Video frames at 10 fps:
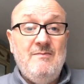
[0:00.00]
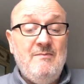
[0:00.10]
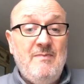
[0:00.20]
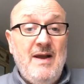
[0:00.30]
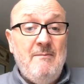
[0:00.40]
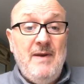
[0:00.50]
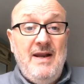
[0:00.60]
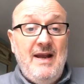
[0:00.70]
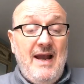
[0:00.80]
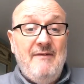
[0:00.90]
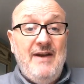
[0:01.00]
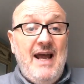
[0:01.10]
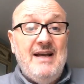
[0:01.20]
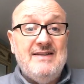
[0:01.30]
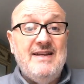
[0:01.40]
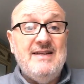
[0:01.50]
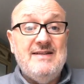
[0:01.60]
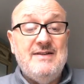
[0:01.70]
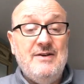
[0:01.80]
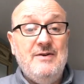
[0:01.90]
having access
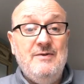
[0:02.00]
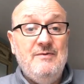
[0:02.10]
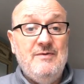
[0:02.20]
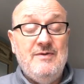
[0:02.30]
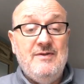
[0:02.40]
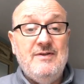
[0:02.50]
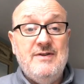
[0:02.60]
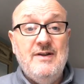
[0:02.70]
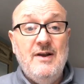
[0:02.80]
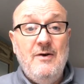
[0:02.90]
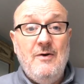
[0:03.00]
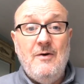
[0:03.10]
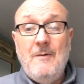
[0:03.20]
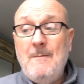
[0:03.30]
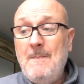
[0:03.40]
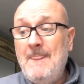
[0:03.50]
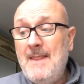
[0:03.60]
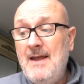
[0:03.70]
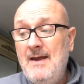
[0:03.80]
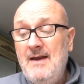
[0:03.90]
to the law.
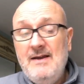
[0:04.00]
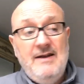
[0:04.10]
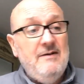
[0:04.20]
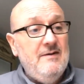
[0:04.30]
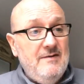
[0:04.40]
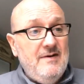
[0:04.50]
Now,